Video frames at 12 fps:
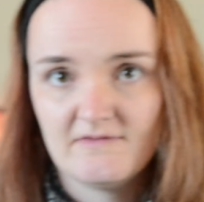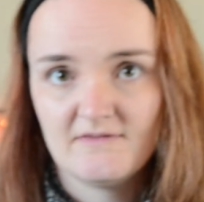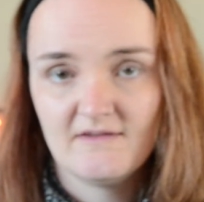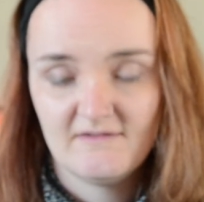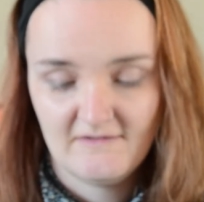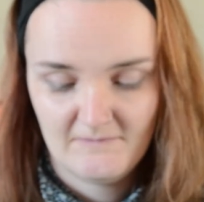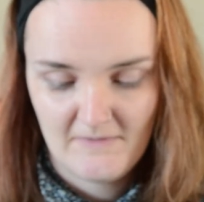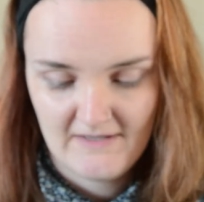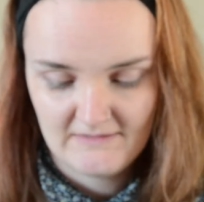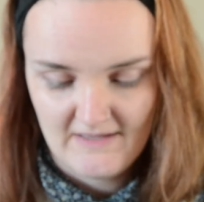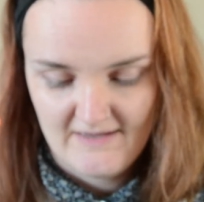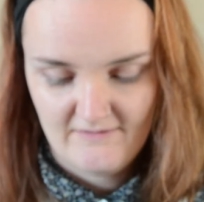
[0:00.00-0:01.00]
This is my
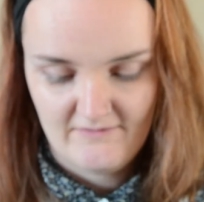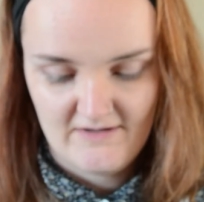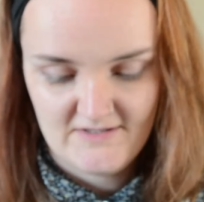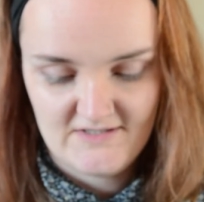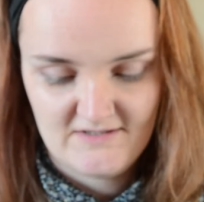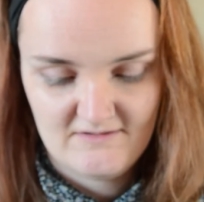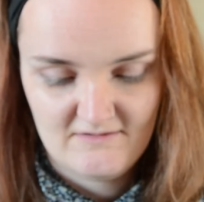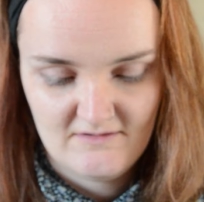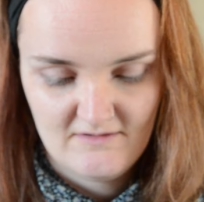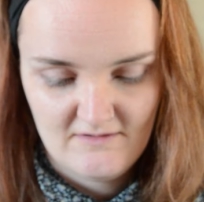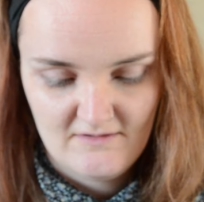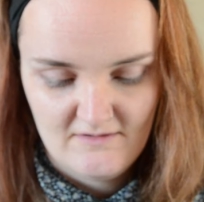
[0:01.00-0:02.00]
life, I just
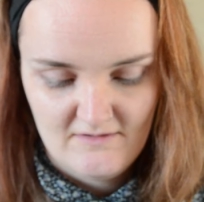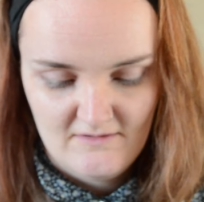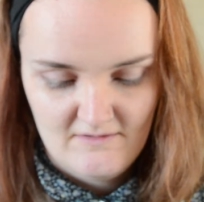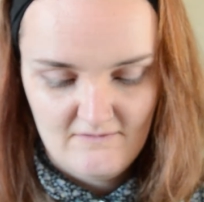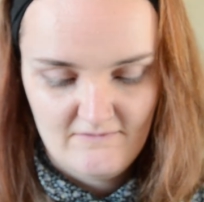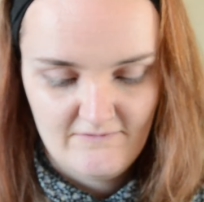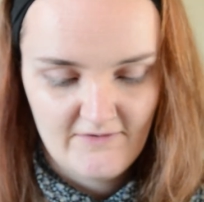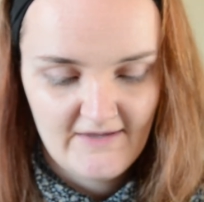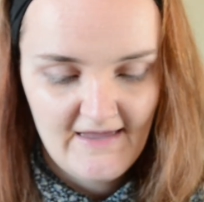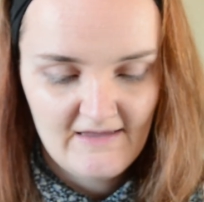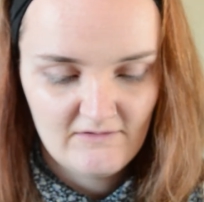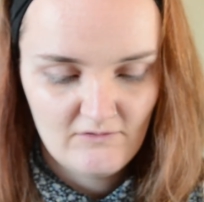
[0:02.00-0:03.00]

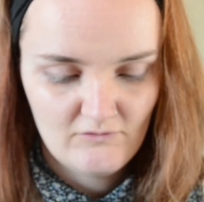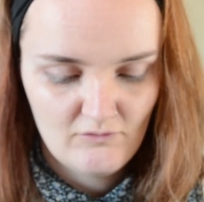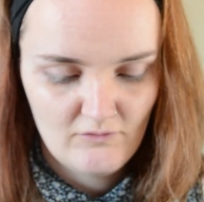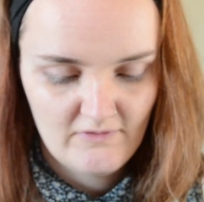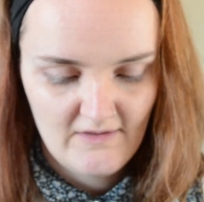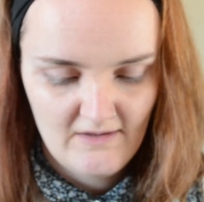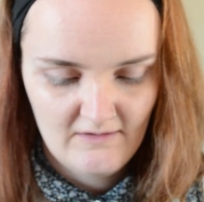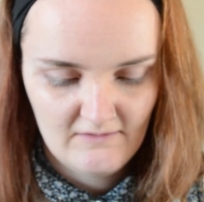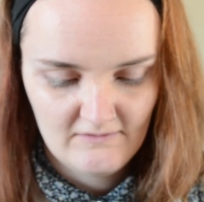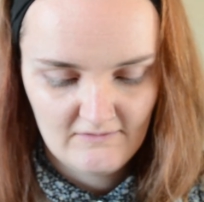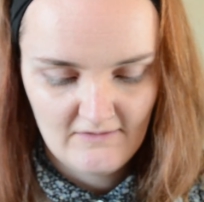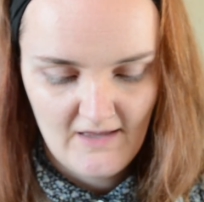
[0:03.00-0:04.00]
forget to do
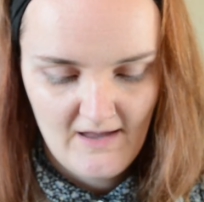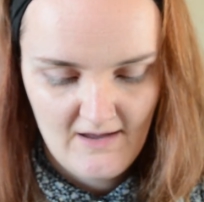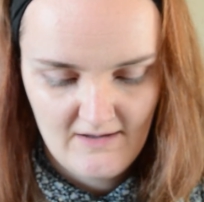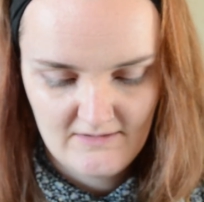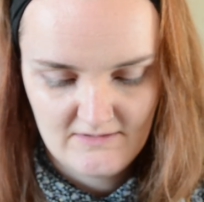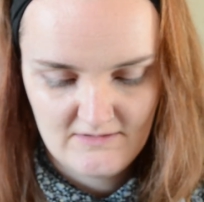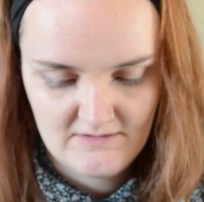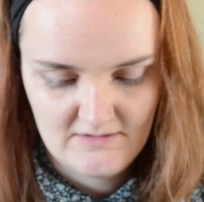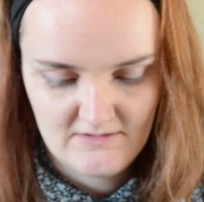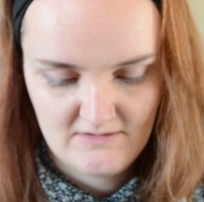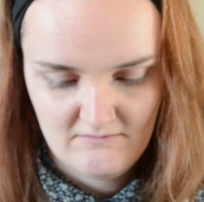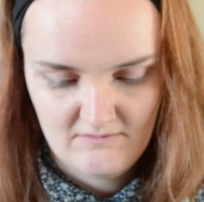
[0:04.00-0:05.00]
things and
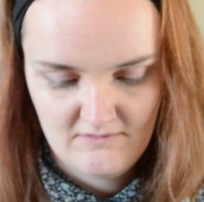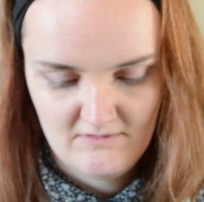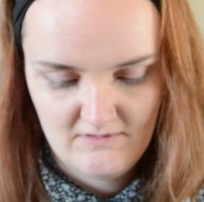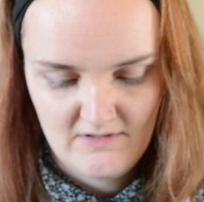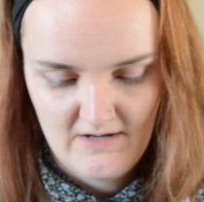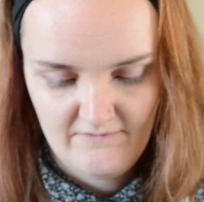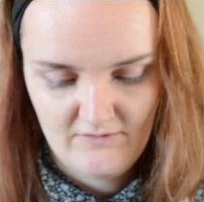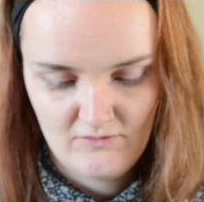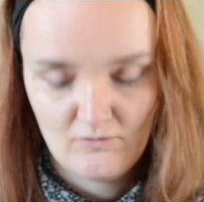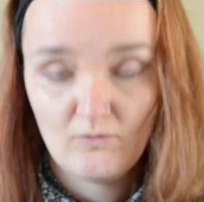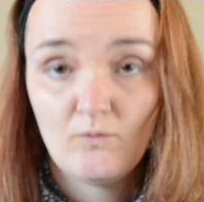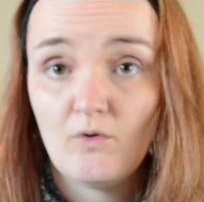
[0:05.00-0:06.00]
never
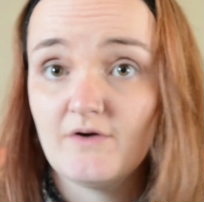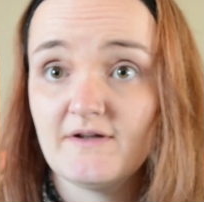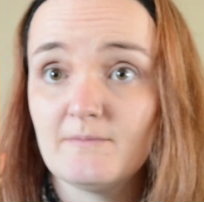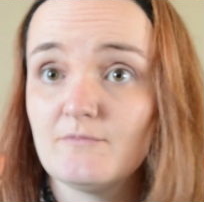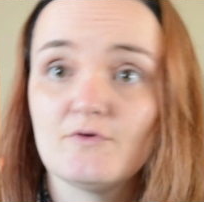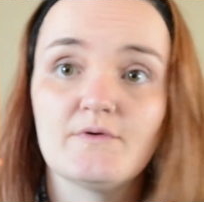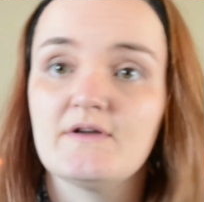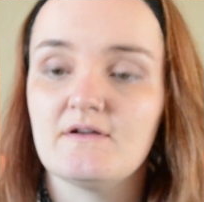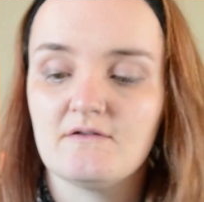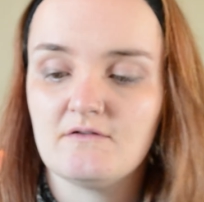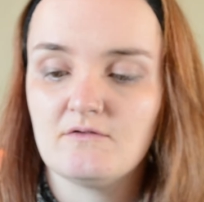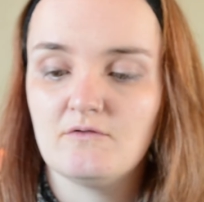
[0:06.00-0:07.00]
know what I'm doing.
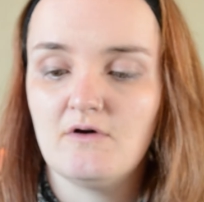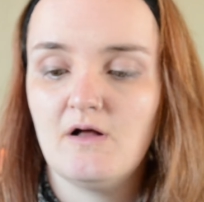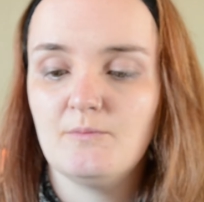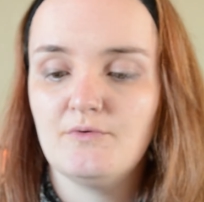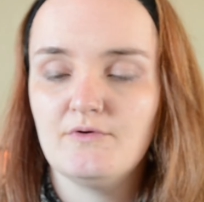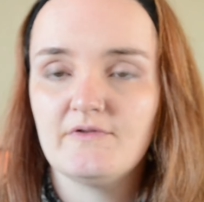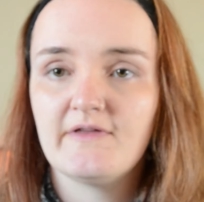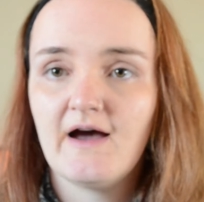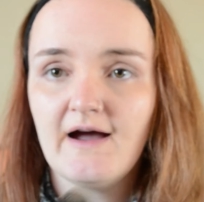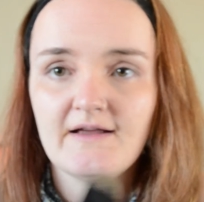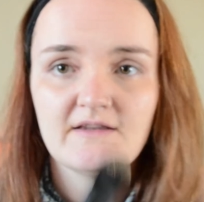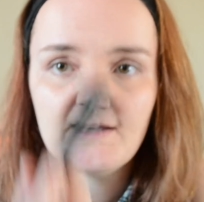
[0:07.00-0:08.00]
So I'll put the
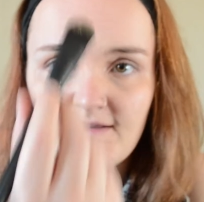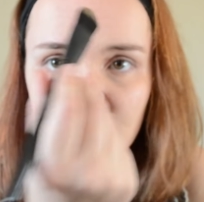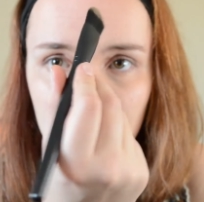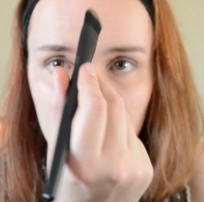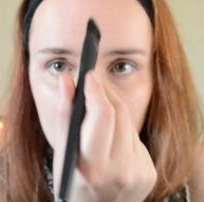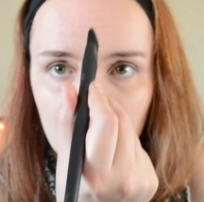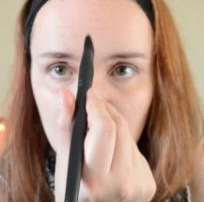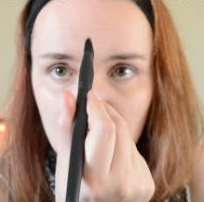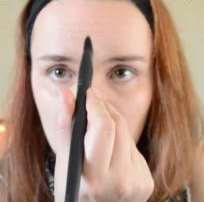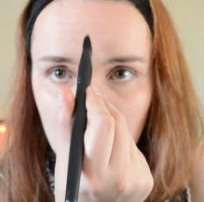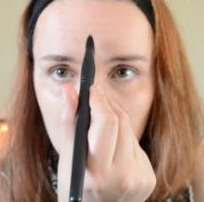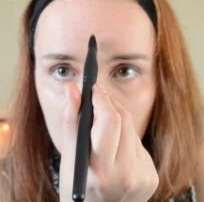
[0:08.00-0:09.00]
highlights
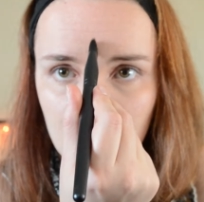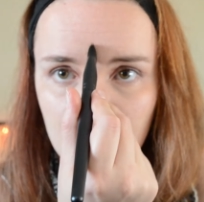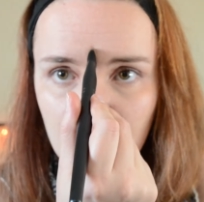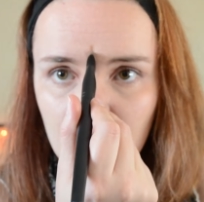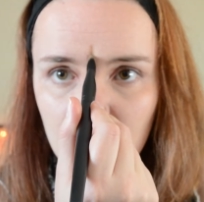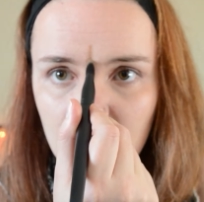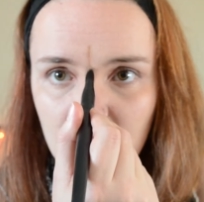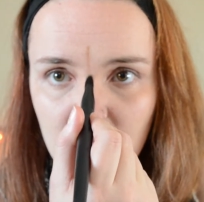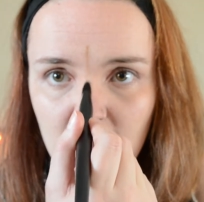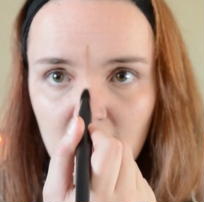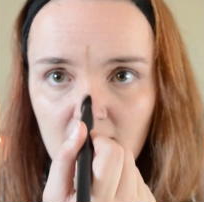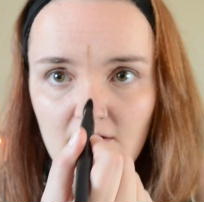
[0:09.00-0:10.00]
down
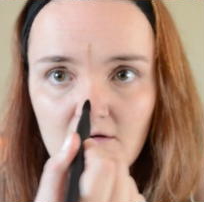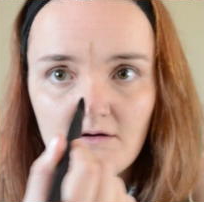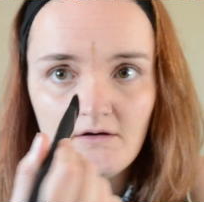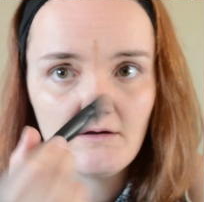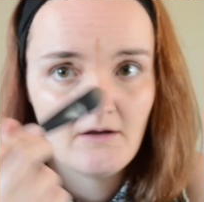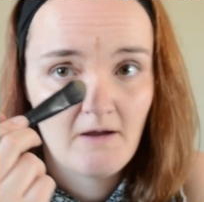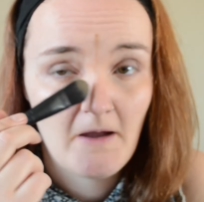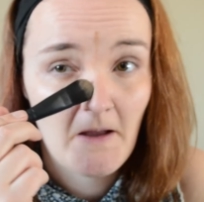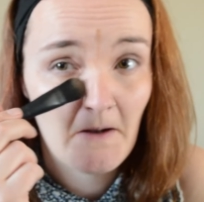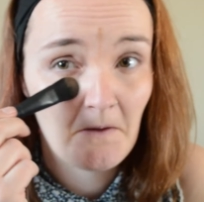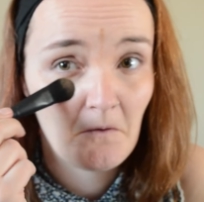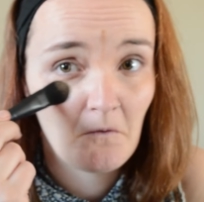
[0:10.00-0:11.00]
here
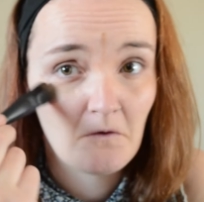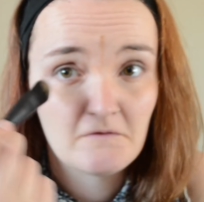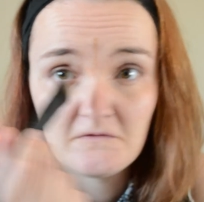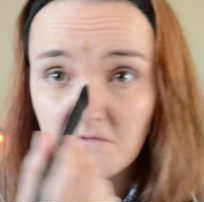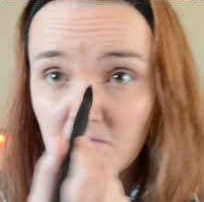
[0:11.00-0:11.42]
and across